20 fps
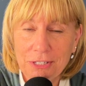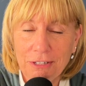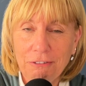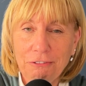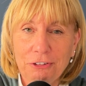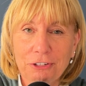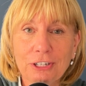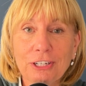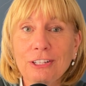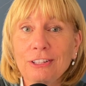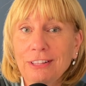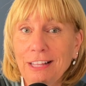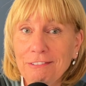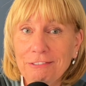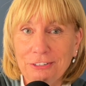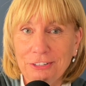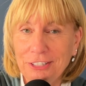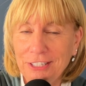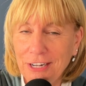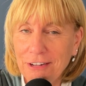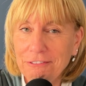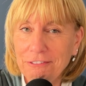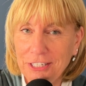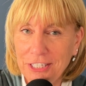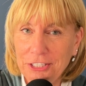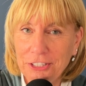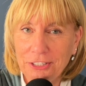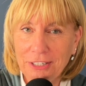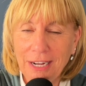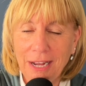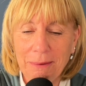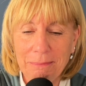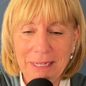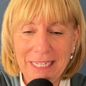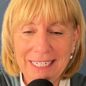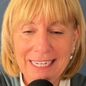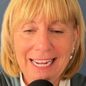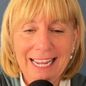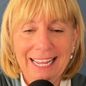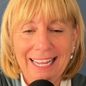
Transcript: if you're clever enough in your comment.